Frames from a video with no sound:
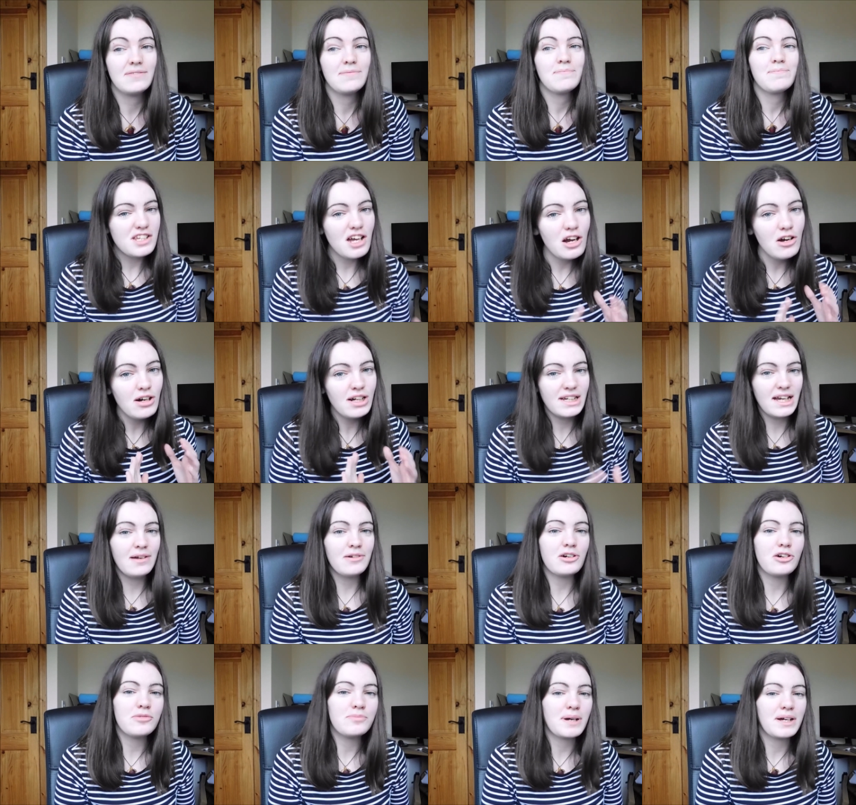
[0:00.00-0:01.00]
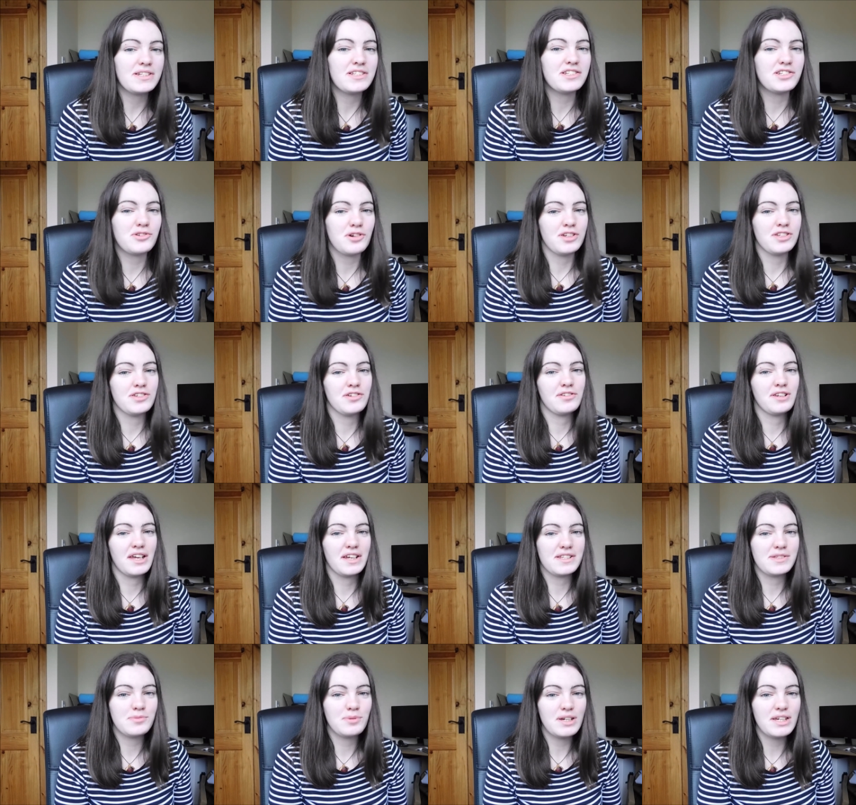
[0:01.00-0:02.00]
So I am going back to Toronto
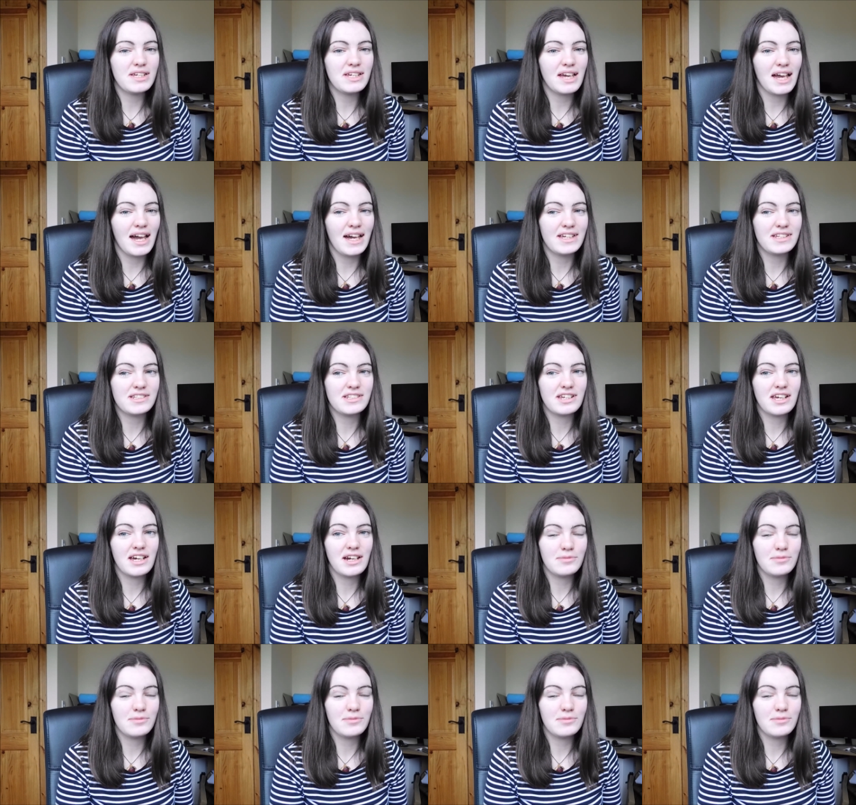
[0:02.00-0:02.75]
next week and uh,